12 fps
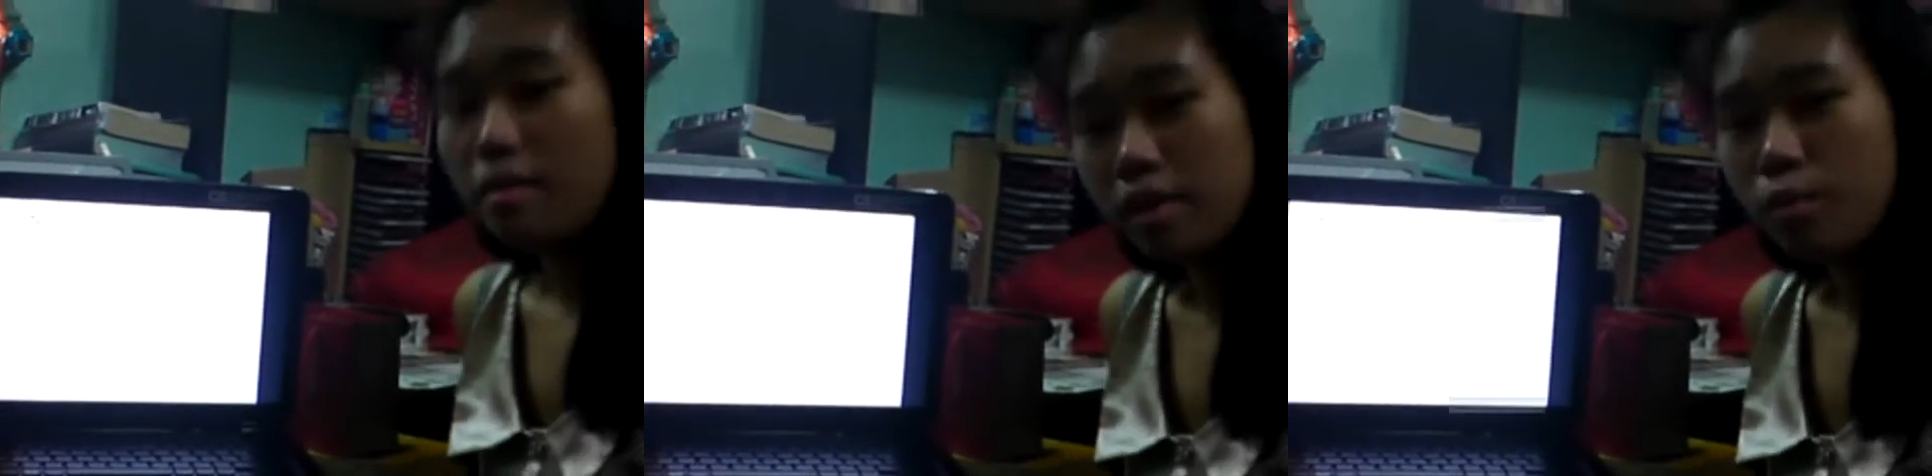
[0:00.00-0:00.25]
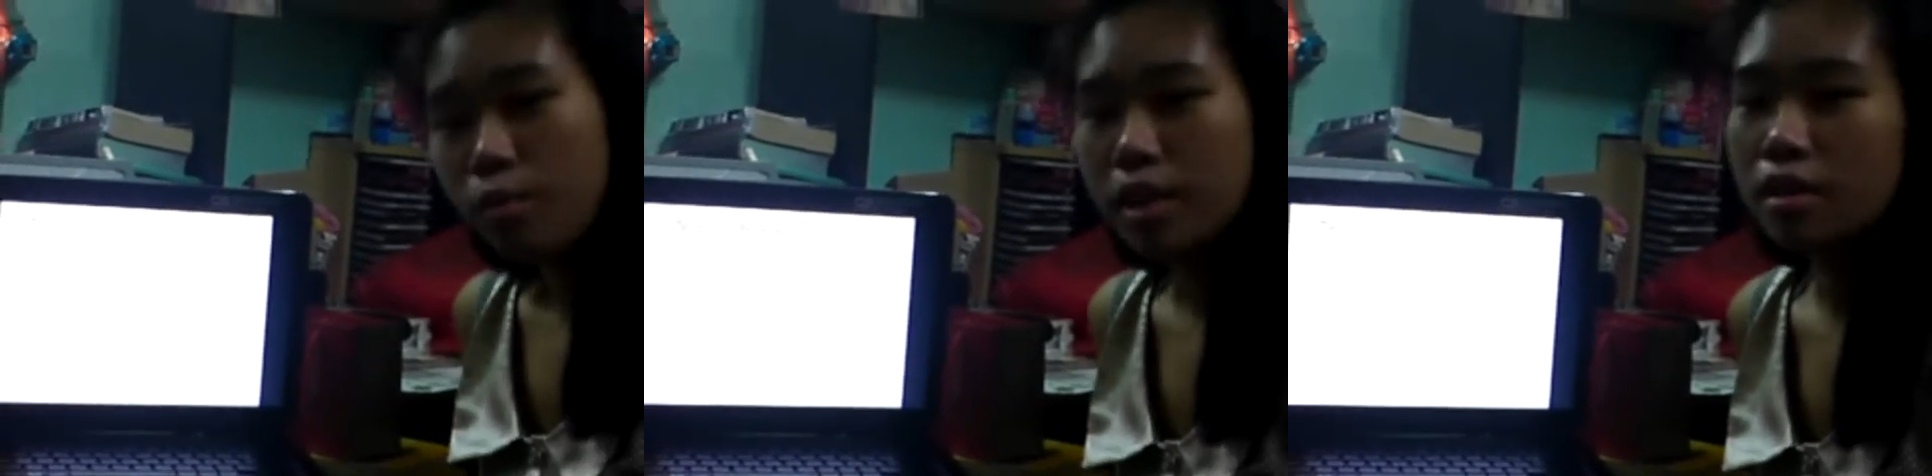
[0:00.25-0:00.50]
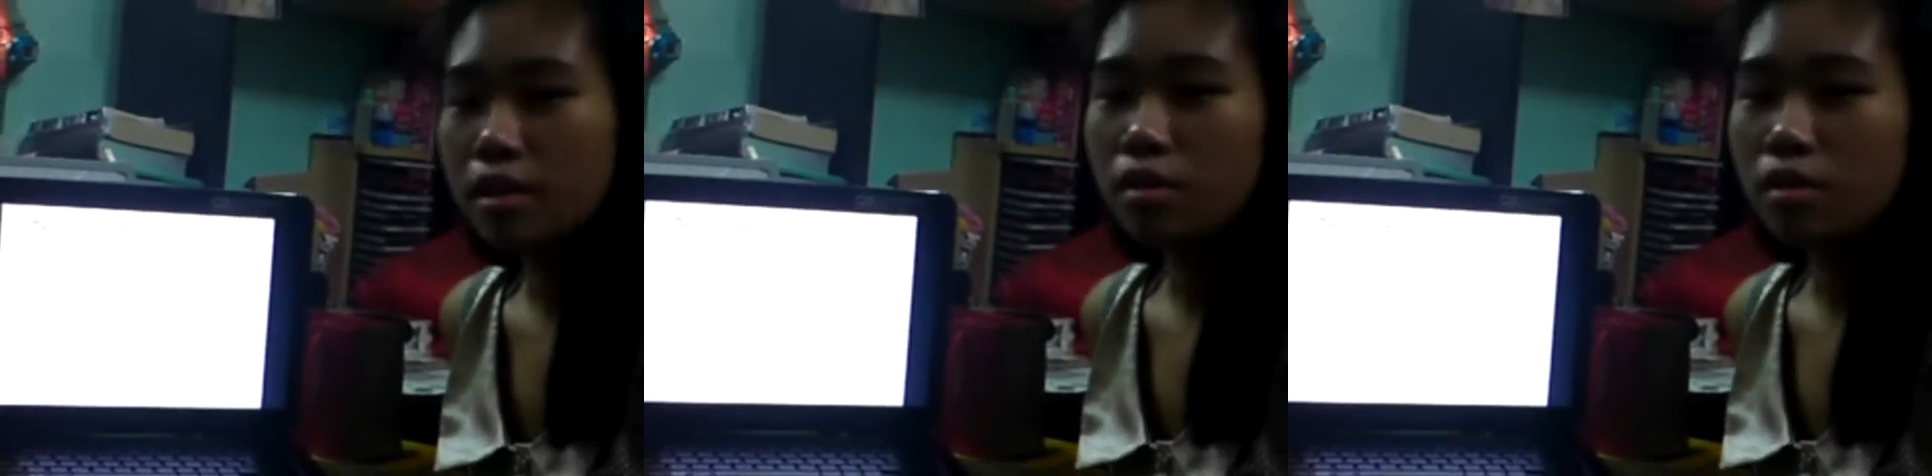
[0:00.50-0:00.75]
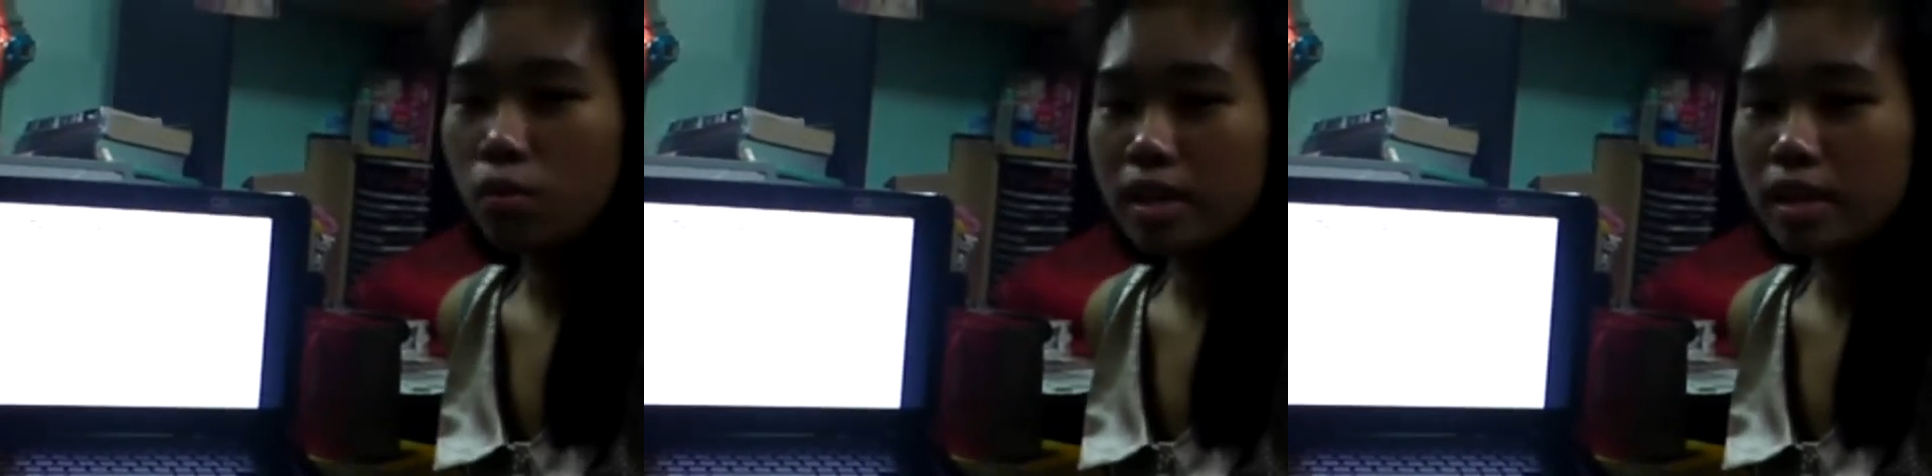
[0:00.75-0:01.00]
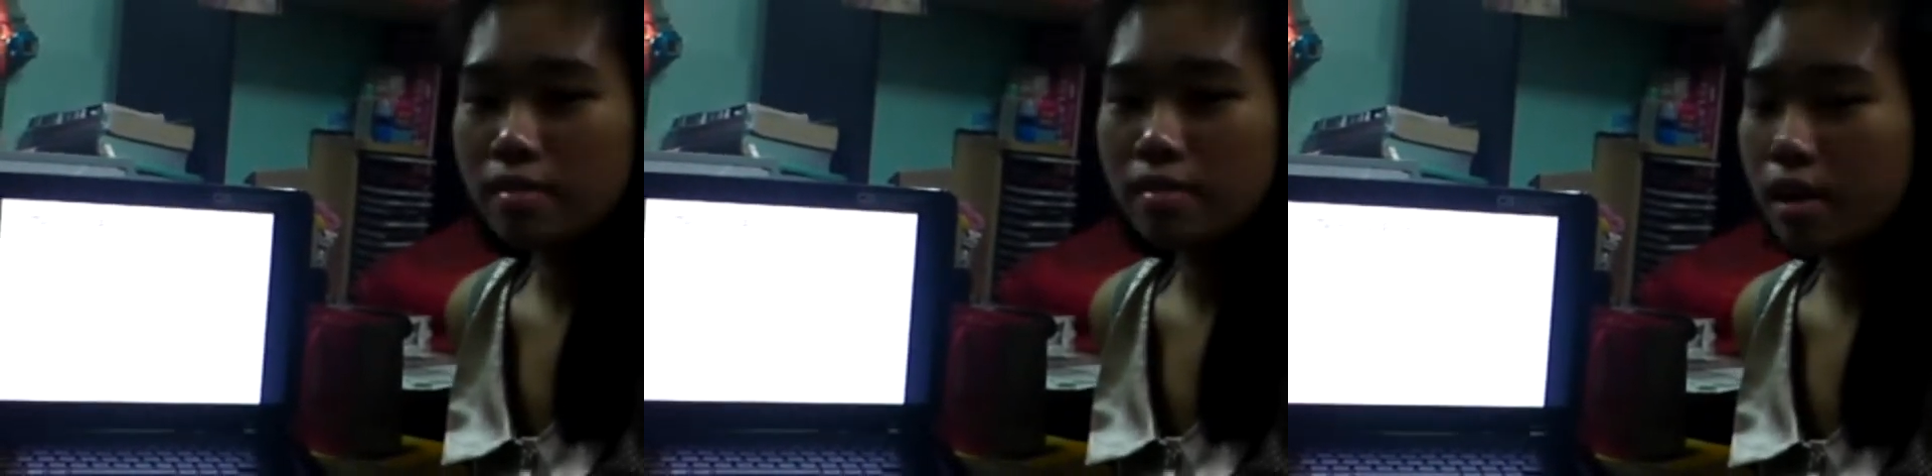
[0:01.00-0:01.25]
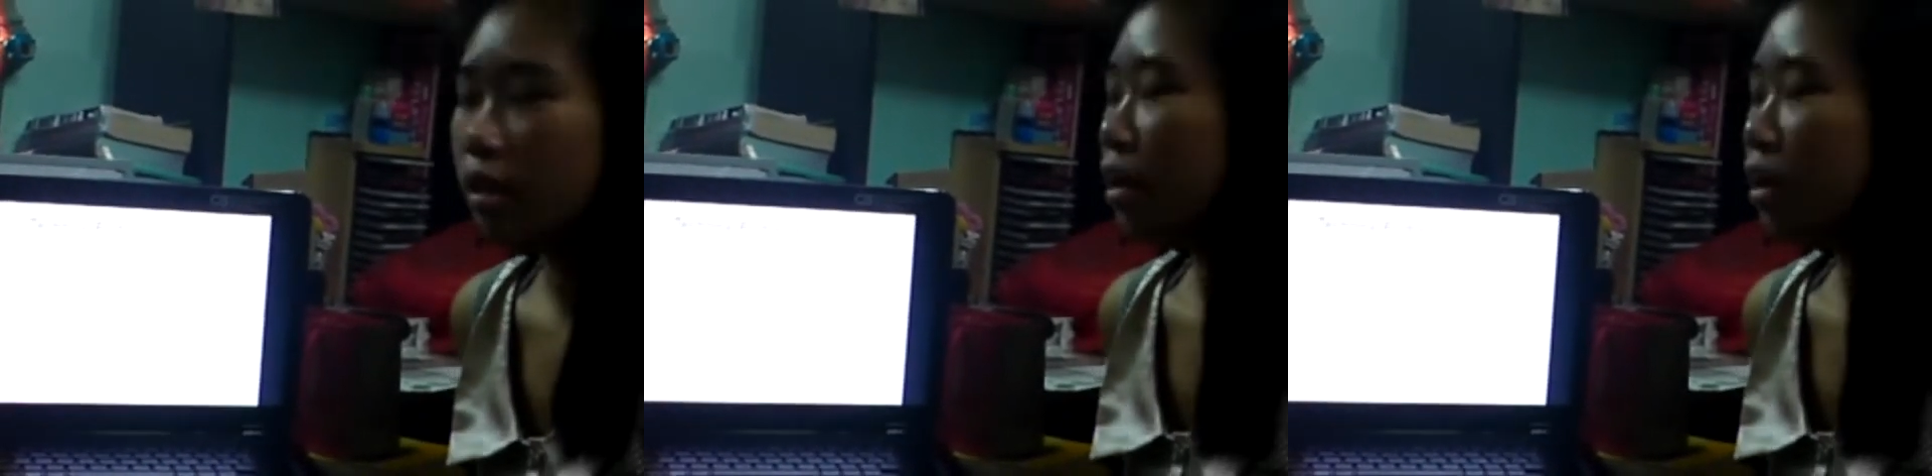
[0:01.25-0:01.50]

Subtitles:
we did not notice that